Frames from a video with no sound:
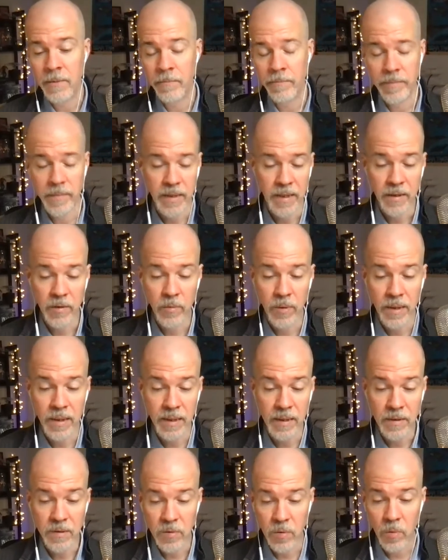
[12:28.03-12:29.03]
like creating
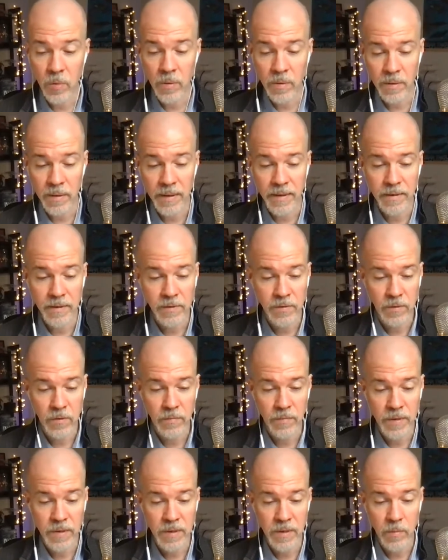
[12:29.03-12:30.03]
a Tor-like
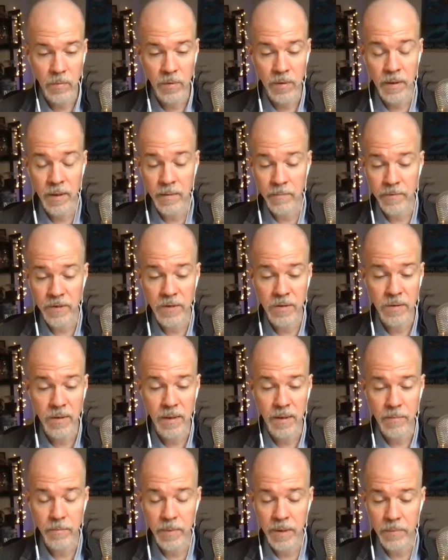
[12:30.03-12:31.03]
service that will
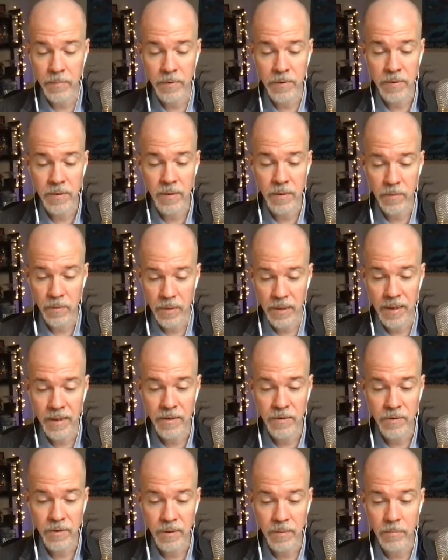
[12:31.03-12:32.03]
obfuscate people's
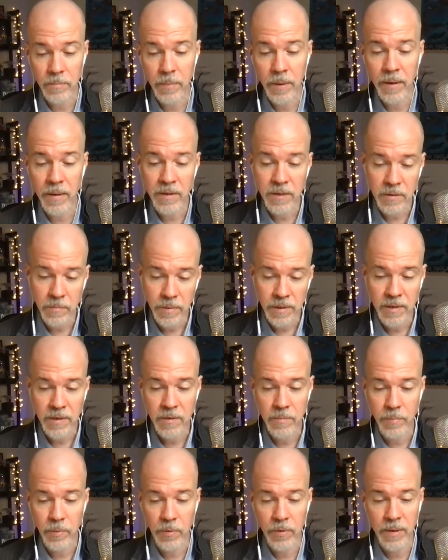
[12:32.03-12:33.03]
location, possibly
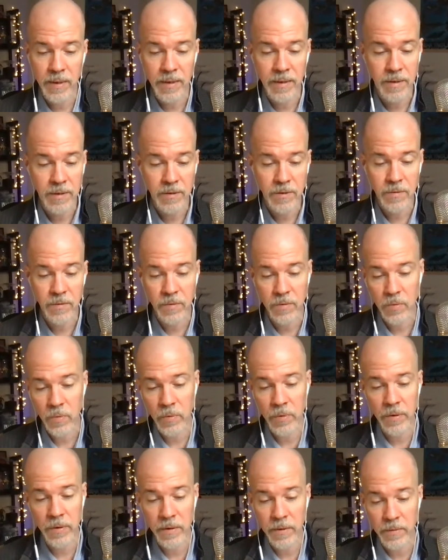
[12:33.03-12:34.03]
supporting additional
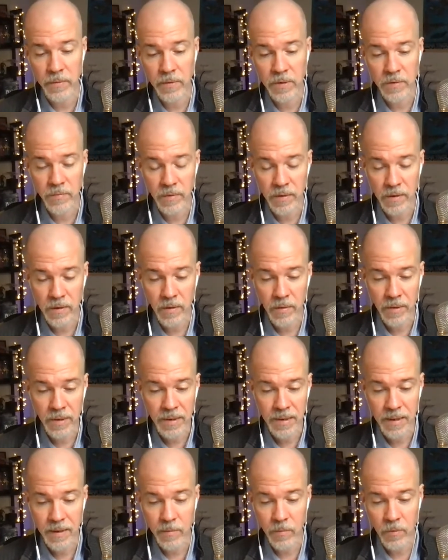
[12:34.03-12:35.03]
Tor nodes for the current
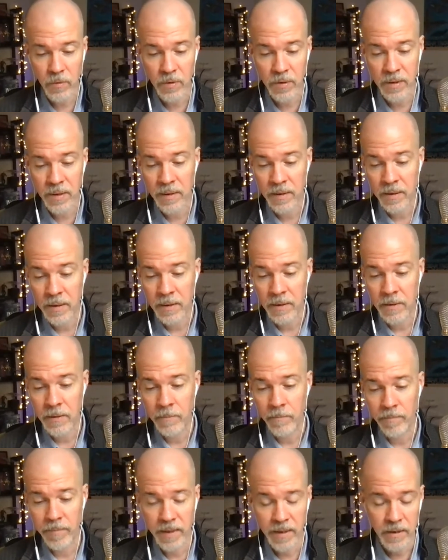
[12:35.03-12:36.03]
network,
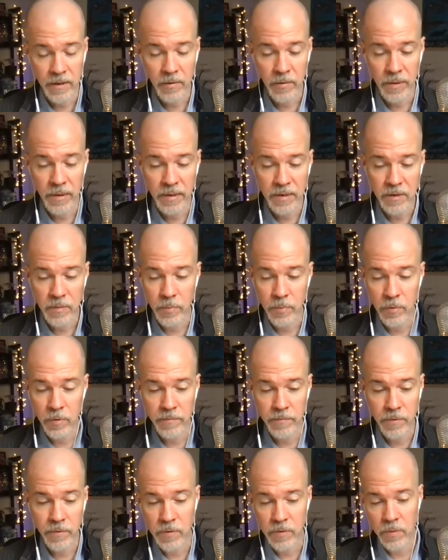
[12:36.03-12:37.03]
integrating support
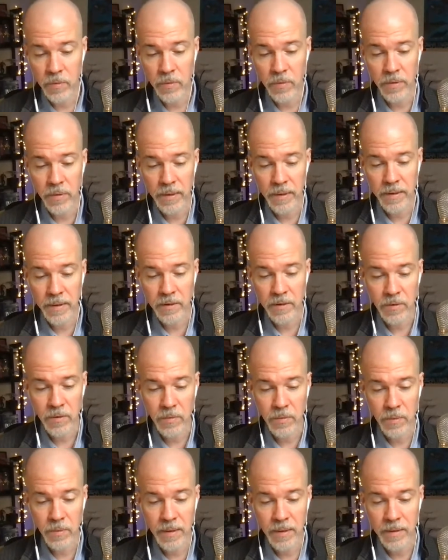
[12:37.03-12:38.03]
for Tor
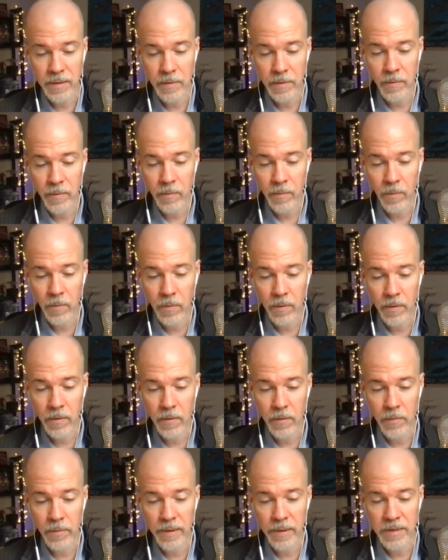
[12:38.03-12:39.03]
into the whole
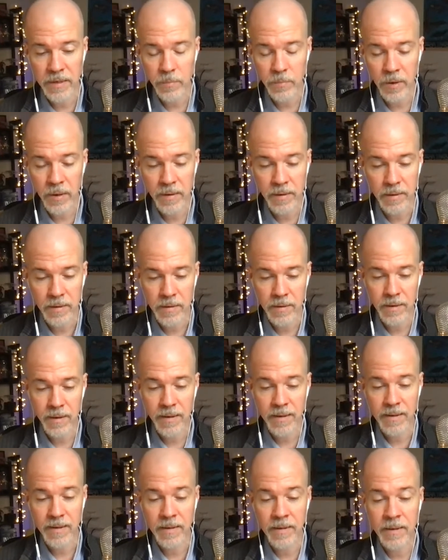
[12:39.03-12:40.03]
OS product
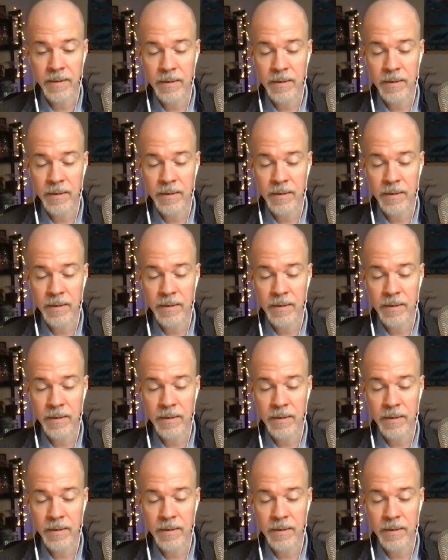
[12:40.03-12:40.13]
line.